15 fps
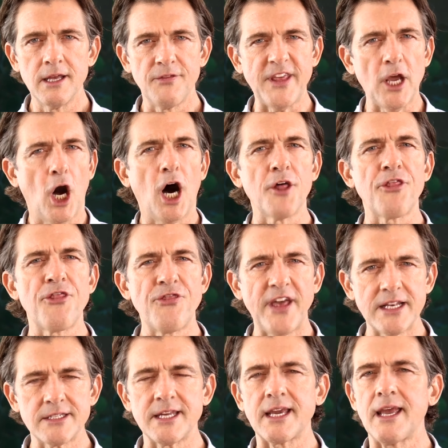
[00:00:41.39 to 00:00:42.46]
the
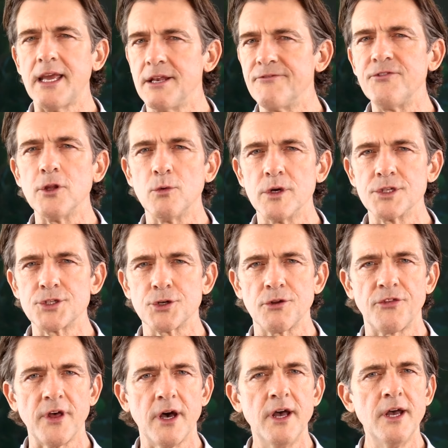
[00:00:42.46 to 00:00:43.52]
authentic
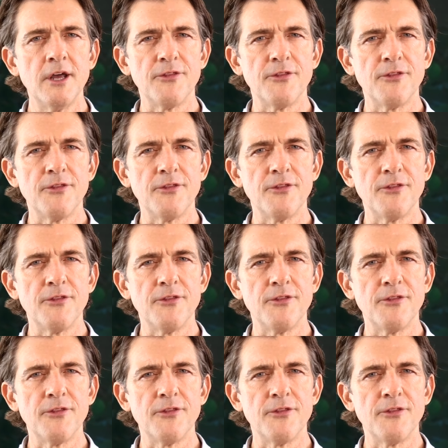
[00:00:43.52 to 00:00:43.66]
influencer, the,